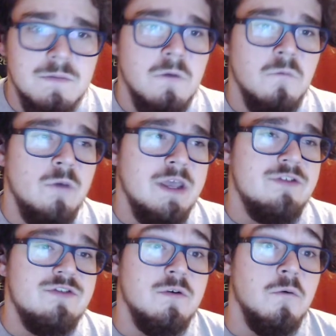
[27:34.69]

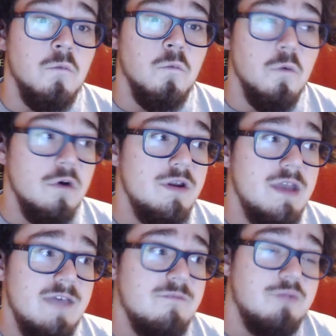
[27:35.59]
which would
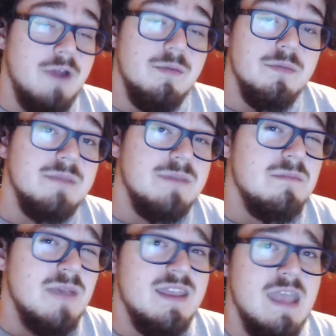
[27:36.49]
have probably been
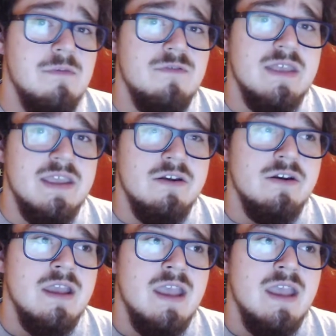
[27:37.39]
my game of the year